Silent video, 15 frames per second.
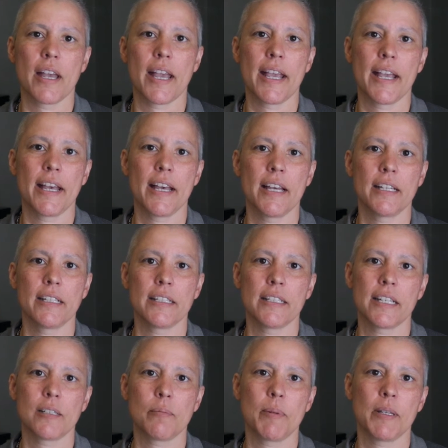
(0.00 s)
and
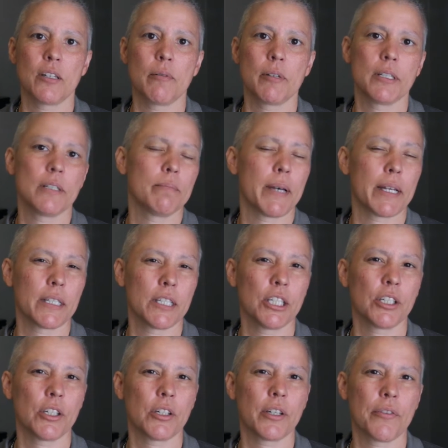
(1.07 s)
it's been a, about a
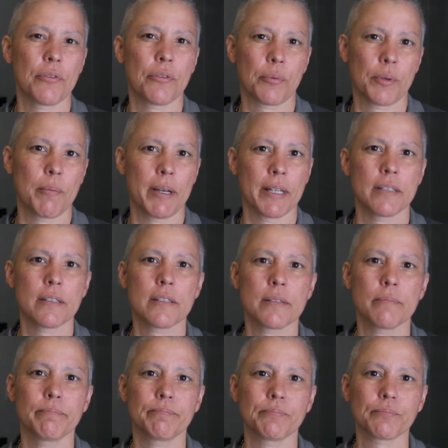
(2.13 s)
year and three
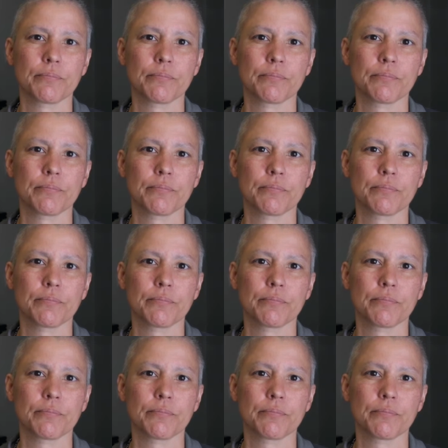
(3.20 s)
months